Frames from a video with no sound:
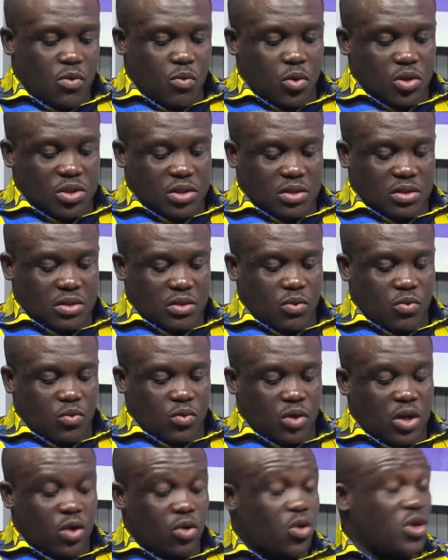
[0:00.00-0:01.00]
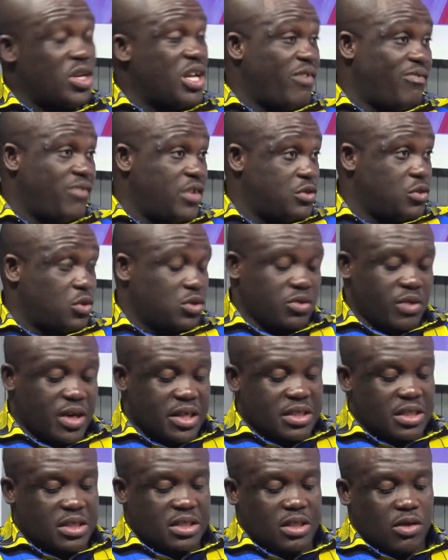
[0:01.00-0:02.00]
was got, got their first
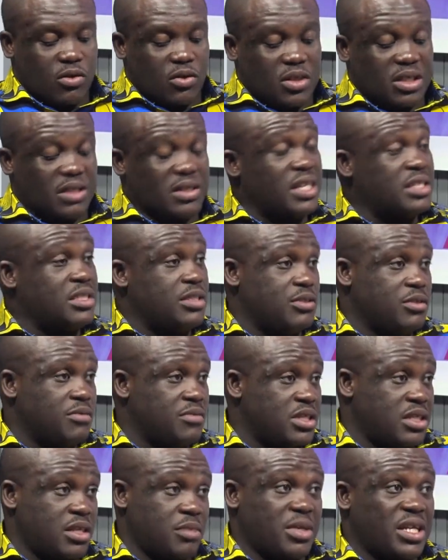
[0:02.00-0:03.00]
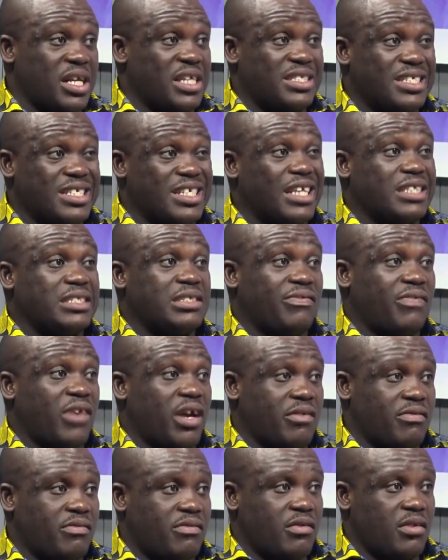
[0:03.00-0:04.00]
authorization on the thirteenth of December nineteen ninety-five.